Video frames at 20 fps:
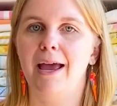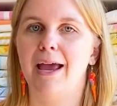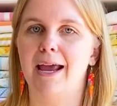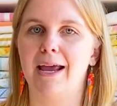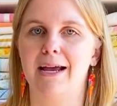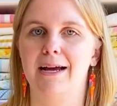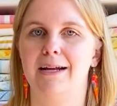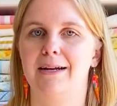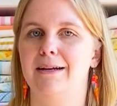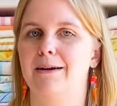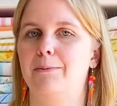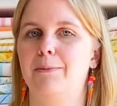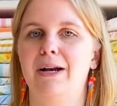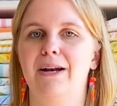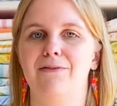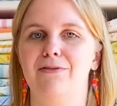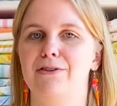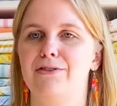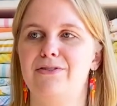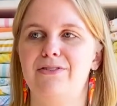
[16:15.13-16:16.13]
And
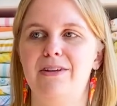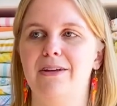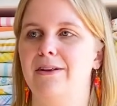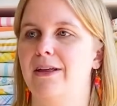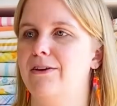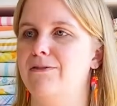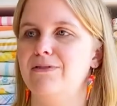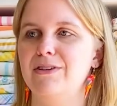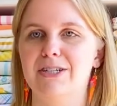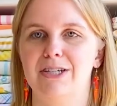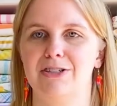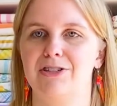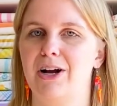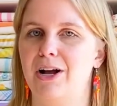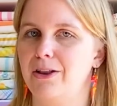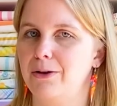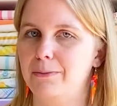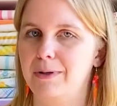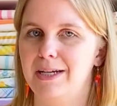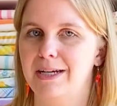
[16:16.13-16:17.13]
whenever you see like vintage
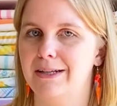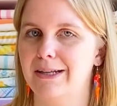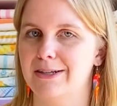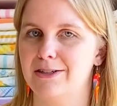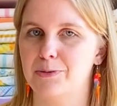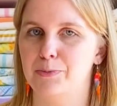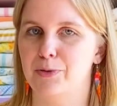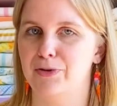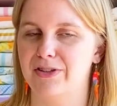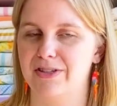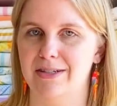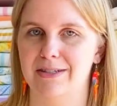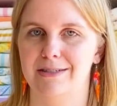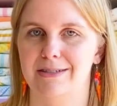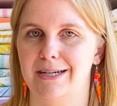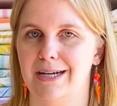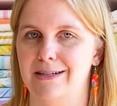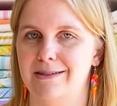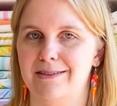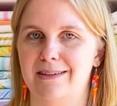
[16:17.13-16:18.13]
Halloween collectibles at
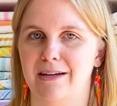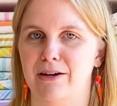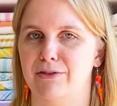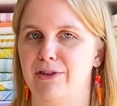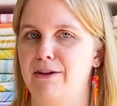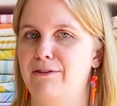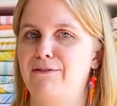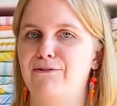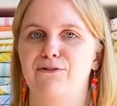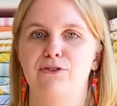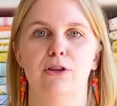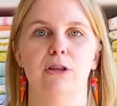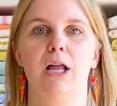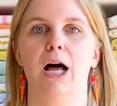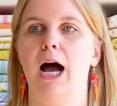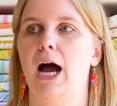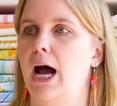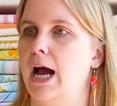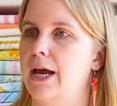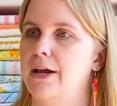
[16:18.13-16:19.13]
estate sale, they
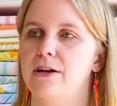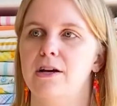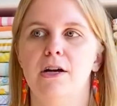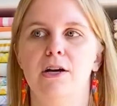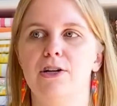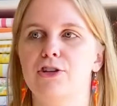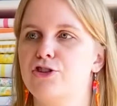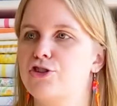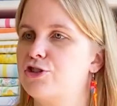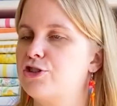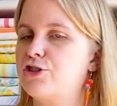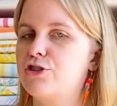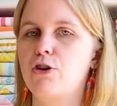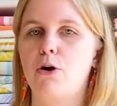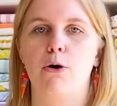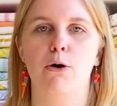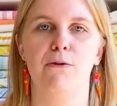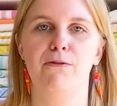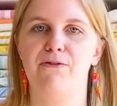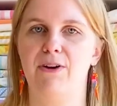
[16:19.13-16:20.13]
fly
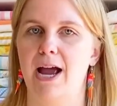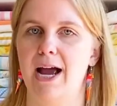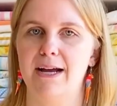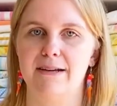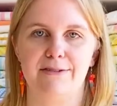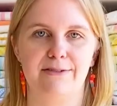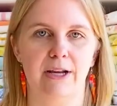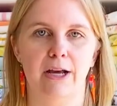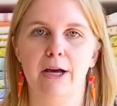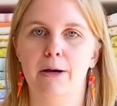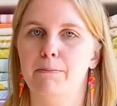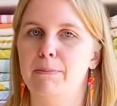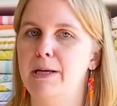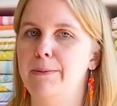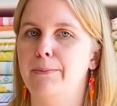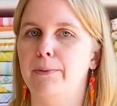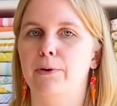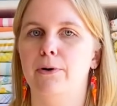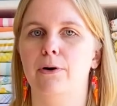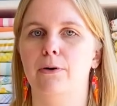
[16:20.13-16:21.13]
so fast.
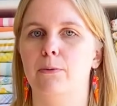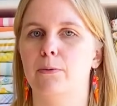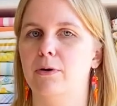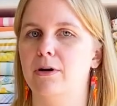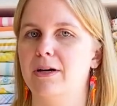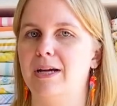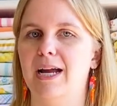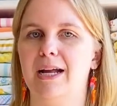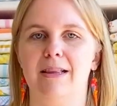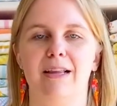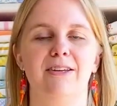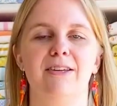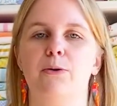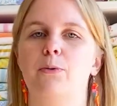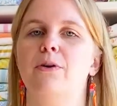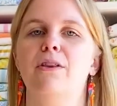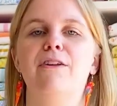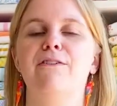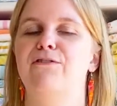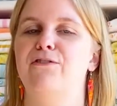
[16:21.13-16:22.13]
People will get, that's like
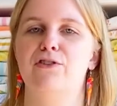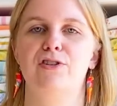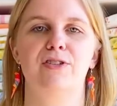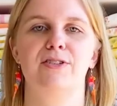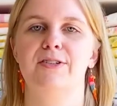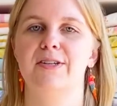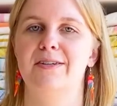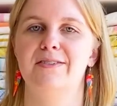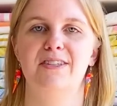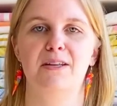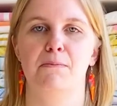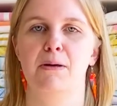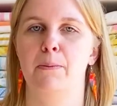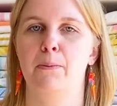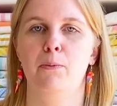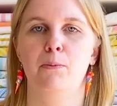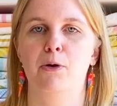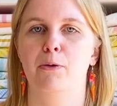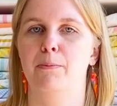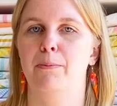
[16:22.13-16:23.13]
one of the first things that
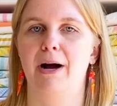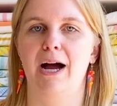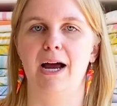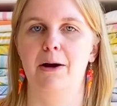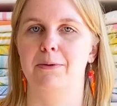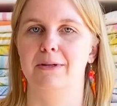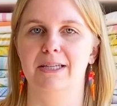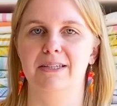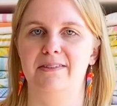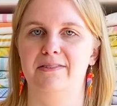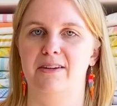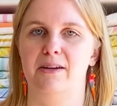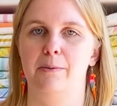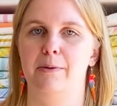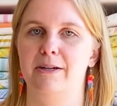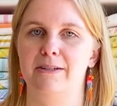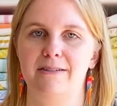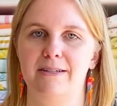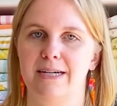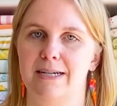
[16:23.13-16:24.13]
people will buy when they see them
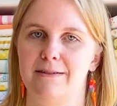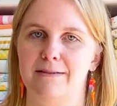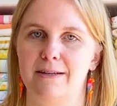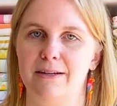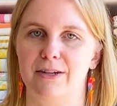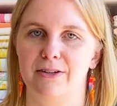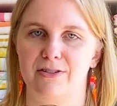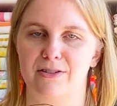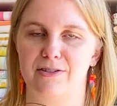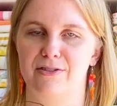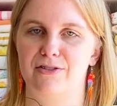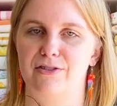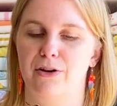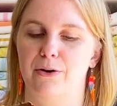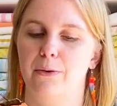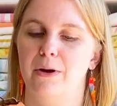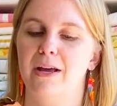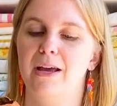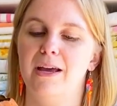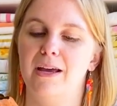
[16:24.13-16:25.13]
at estate sales. And
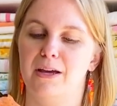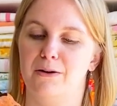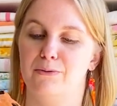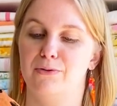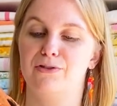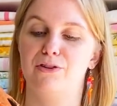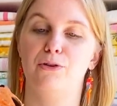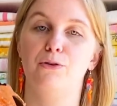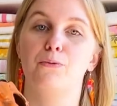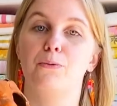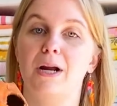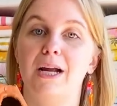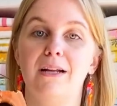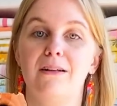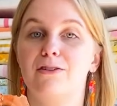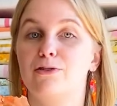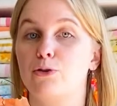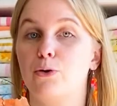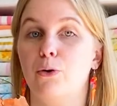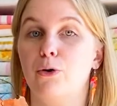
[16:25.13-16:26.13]
so it was a great
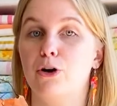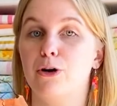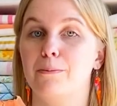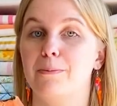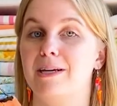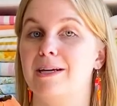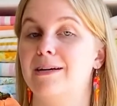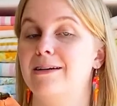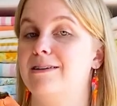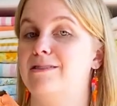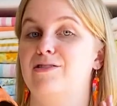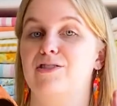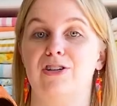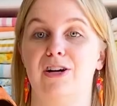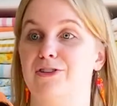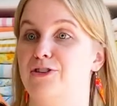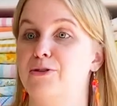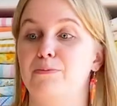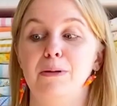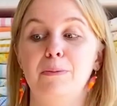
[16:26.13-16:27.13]
score because
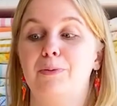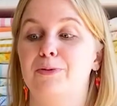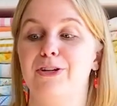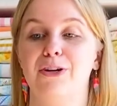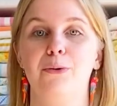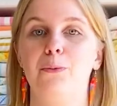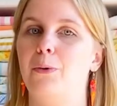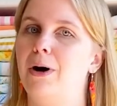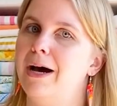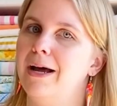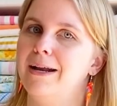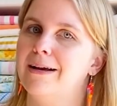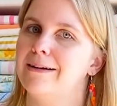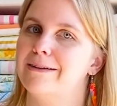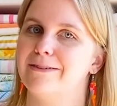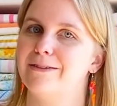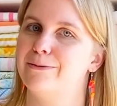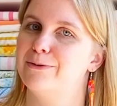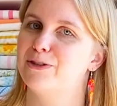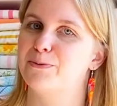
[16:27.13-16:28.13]
tons of people didn't want it
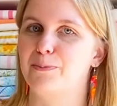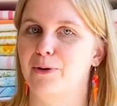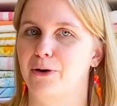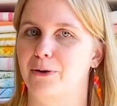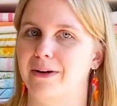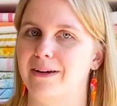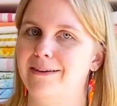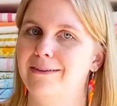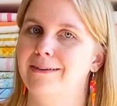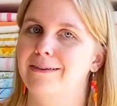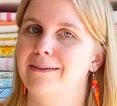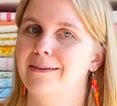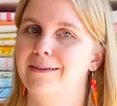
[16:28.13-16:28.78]
because it was broken.